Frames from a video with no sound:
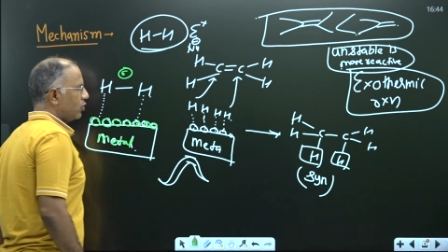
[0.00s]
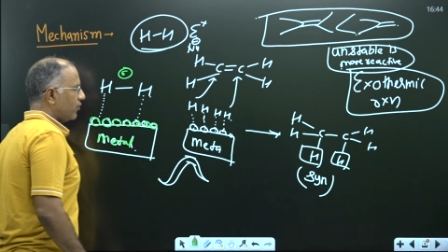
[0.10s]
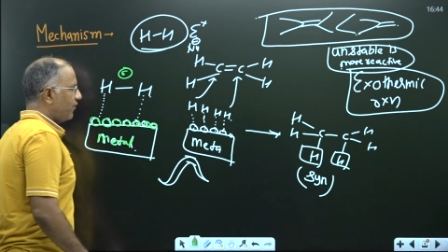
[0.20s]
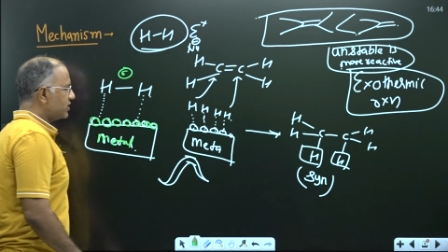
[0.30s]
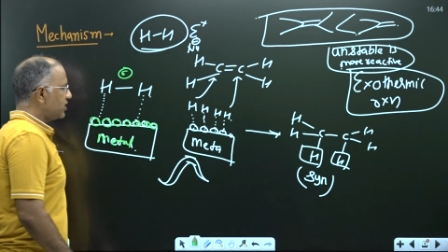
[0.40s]
So
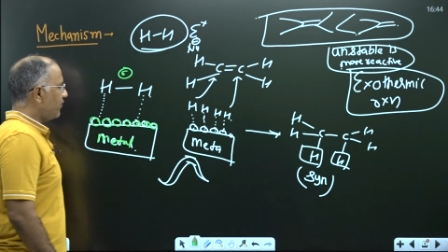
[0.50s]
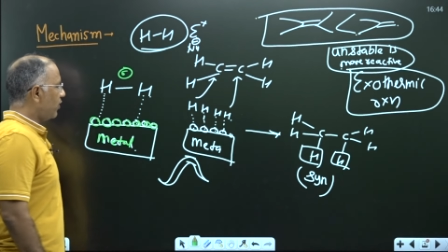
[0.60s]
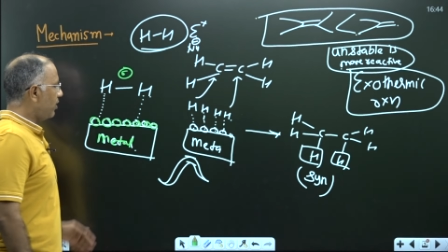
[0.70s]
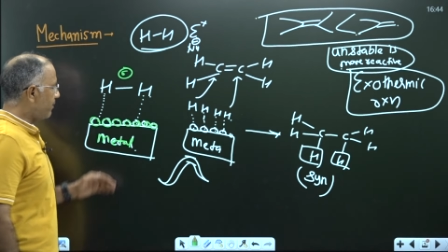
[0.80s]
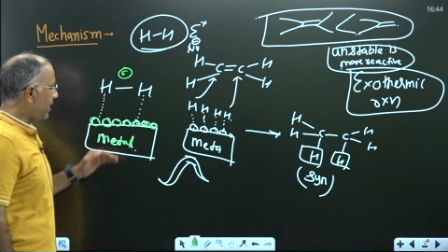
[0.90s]
first of
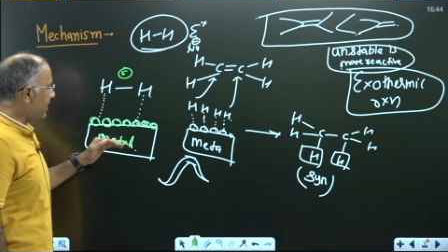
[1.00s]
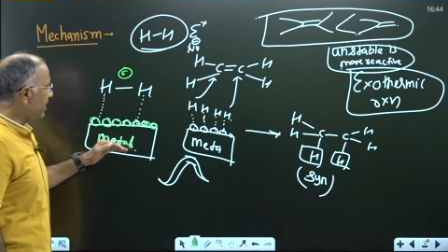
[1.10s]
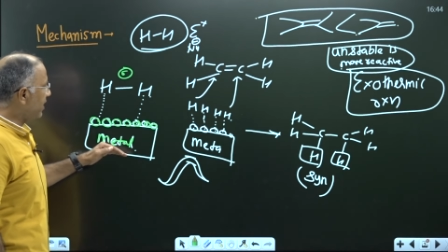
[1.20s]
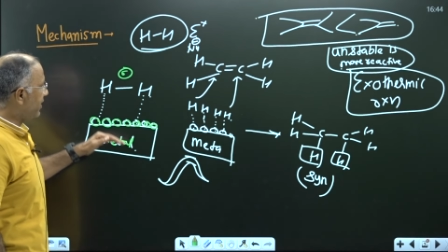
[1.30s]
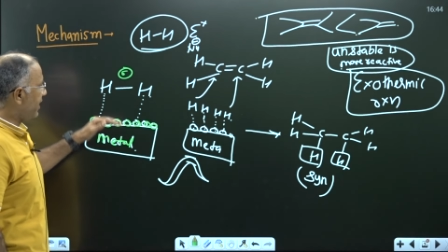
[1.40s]
all,
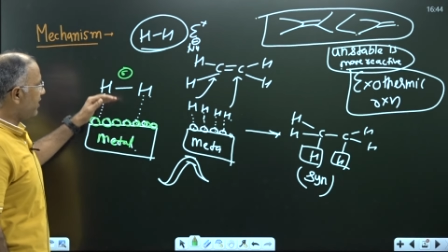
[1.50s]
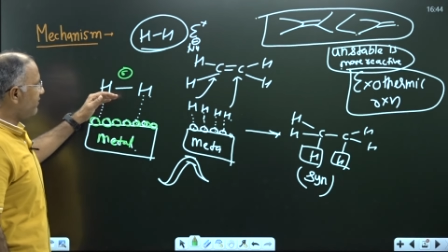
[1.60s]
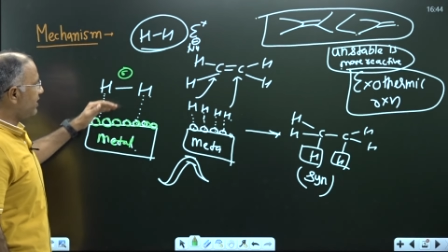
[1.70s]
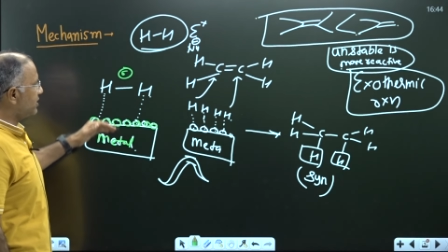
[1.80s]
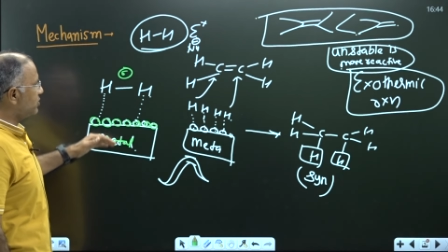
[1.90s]
metal react
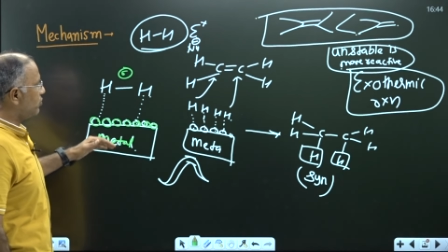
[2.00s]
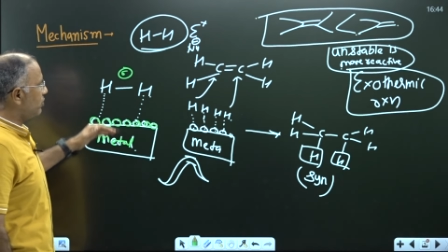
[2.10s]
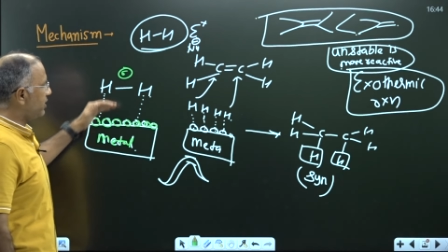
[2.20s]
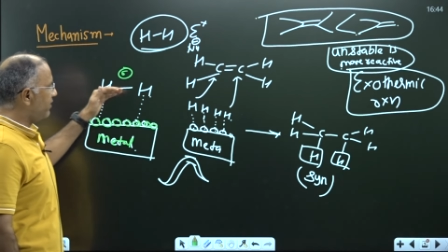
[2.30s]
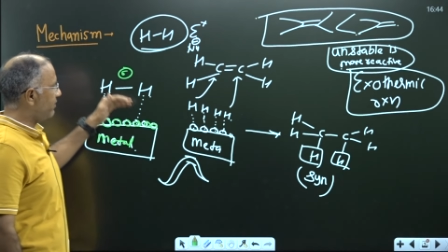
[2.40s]
with
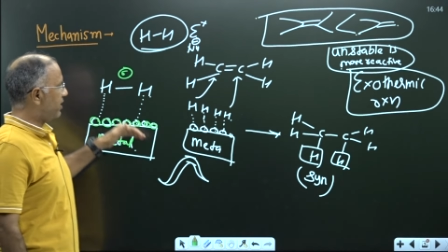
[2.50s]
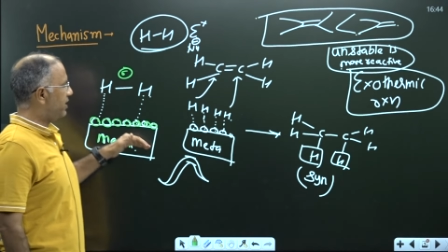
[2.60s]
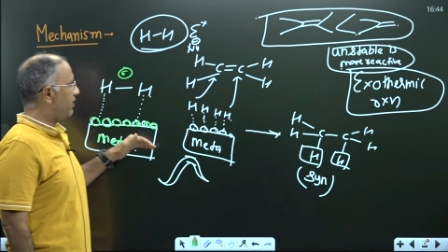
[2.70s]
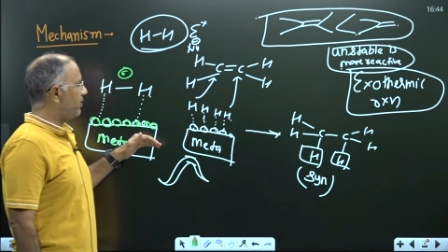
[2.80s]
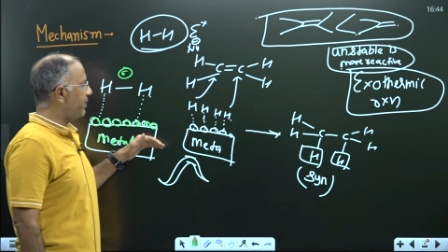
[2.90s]
H2,
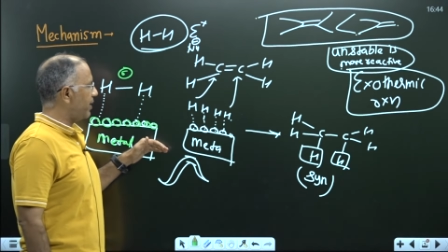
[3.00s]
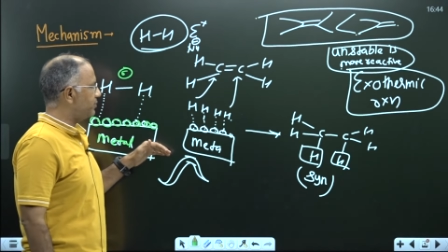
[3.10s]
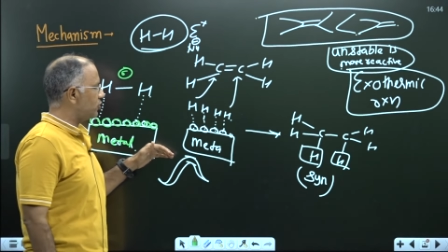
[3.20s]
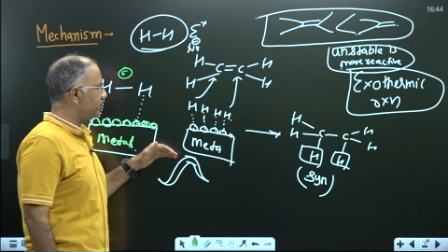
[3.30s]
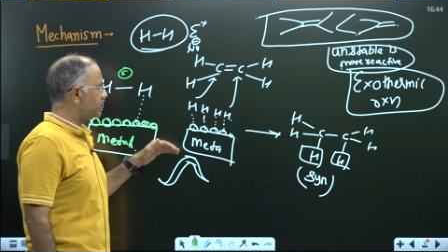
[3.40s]
there will be
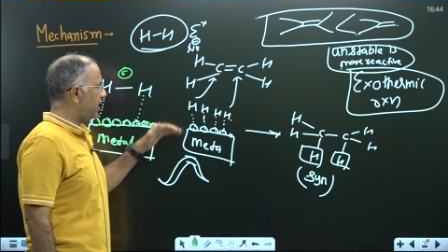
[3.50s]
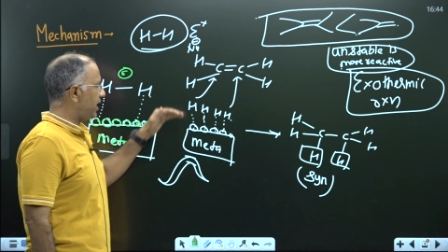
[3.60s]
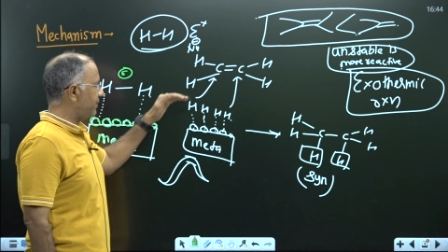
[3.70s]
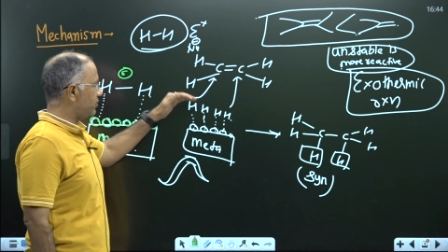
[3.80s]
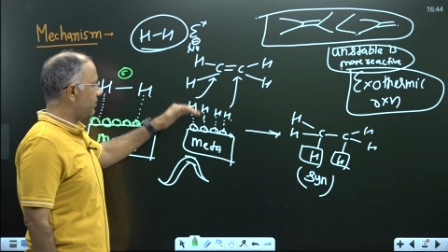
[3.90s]
absorption
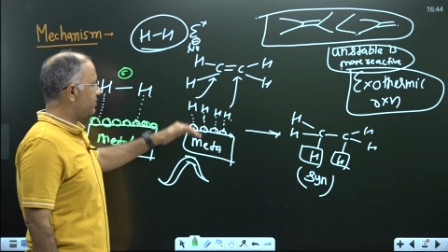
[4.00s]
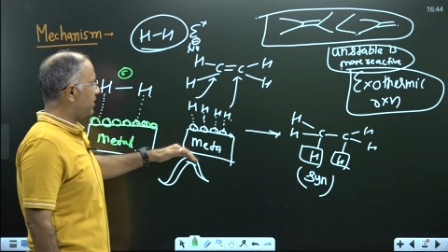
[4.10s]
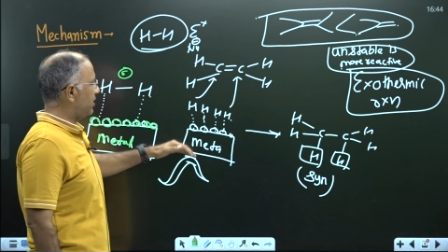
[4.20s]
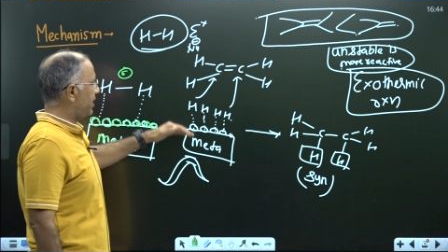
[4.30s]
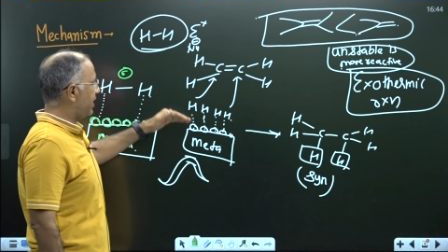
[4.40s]
and
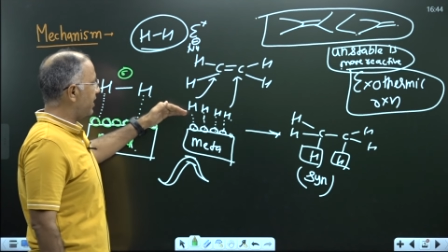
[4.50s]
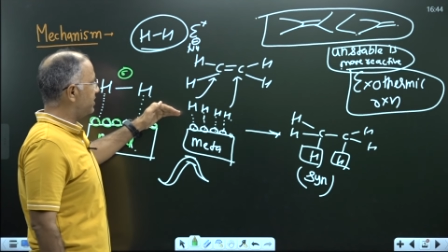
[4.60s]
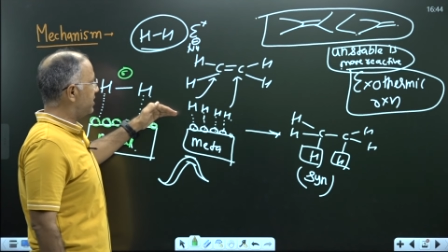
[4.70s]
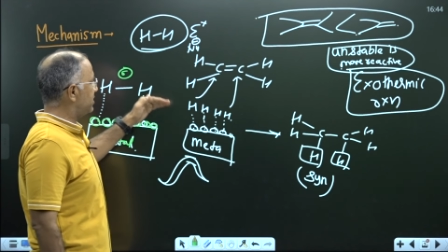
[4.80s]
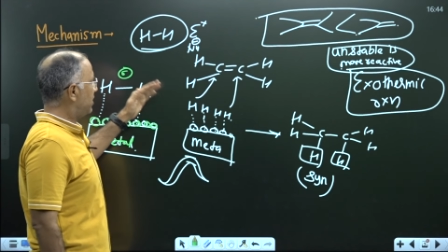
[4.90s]
absorption
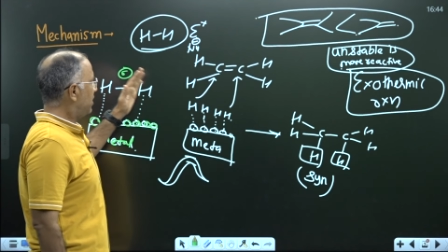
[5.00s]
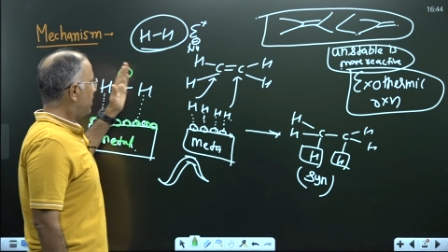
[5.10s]
decreases.